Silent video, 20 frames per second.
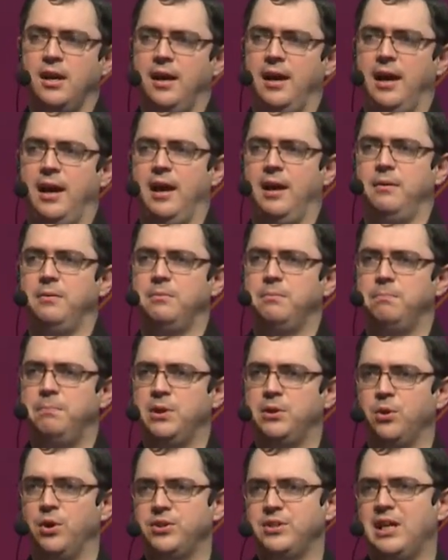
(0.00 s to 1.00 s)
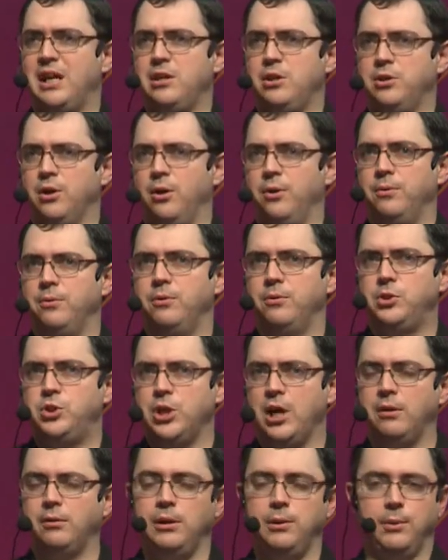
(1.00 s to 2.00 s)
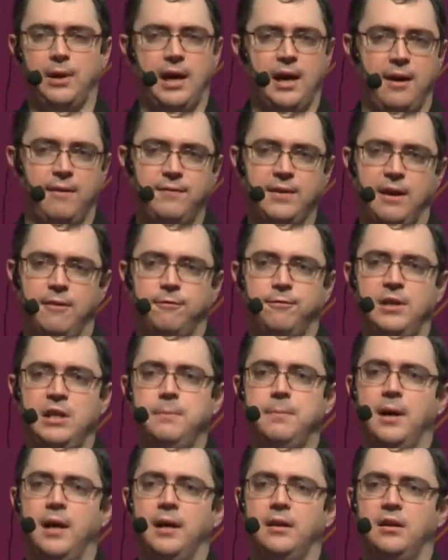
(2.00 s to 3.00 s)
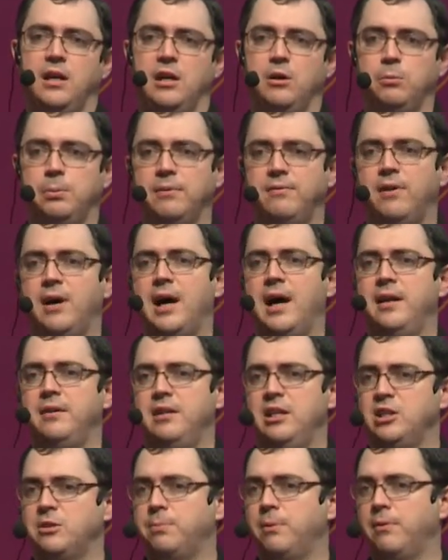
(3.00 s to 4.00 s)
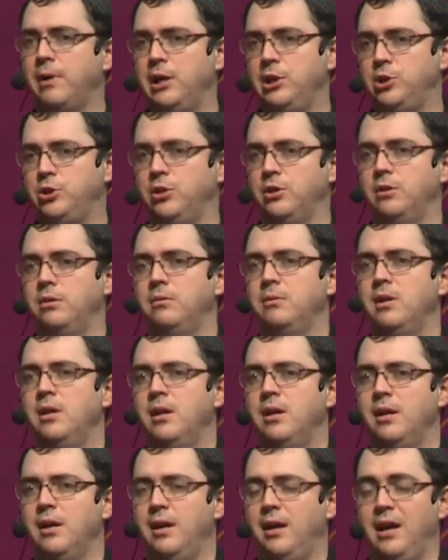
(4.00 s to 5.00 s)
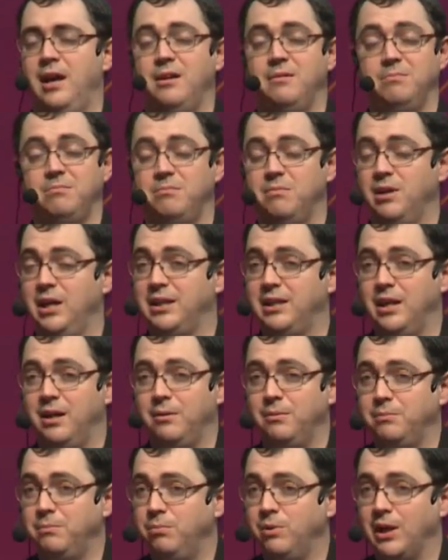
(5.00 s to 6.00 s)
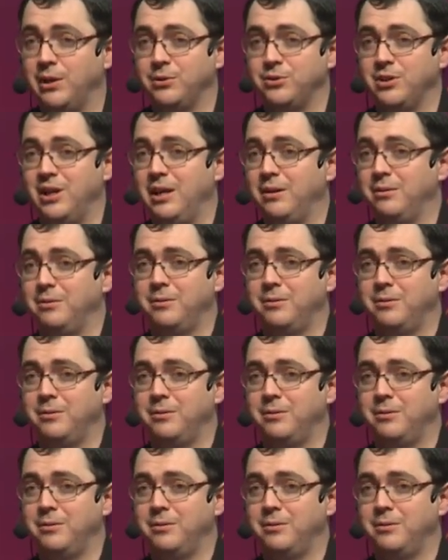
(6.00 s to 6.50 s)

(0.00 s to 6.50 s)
And because of that, you don't generally will have that feedback, and it'll provide inspiration. And again, like I was saying,